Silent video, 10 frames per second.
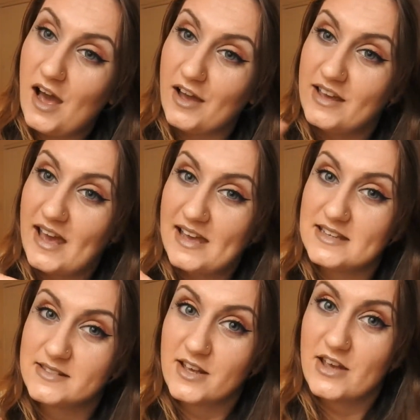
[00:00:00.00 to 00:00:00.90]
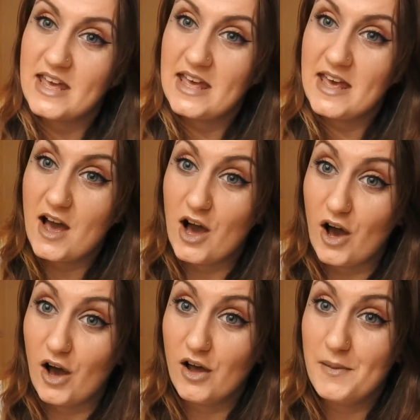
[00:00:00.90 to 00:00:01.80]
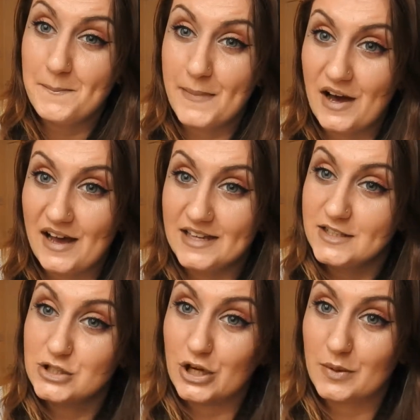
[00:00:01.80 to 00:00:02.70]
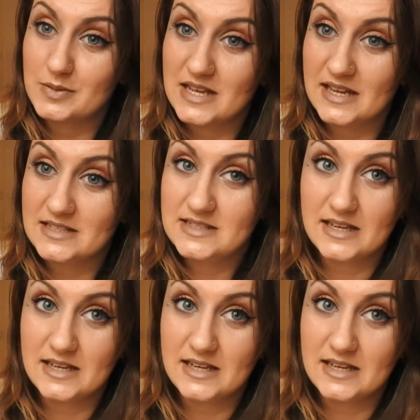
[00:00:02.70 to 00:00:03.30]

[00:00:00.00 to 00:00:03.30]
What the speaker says: Okay, so here are my top 10